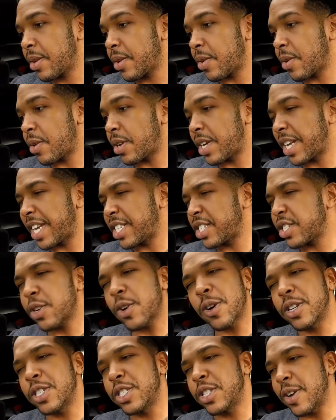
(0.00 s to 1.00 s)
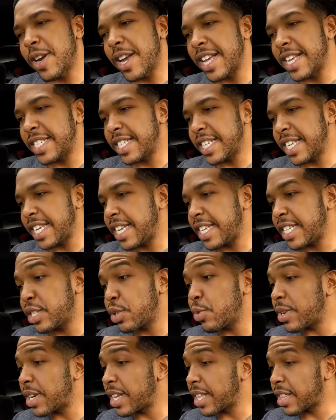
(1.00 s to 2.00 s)
on a Charger SE
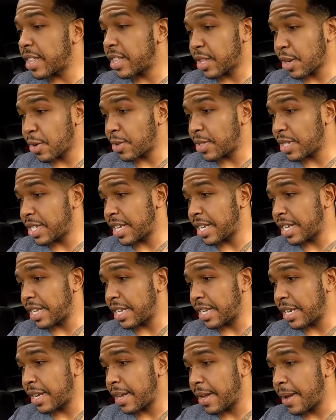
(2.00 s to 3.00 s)
2013?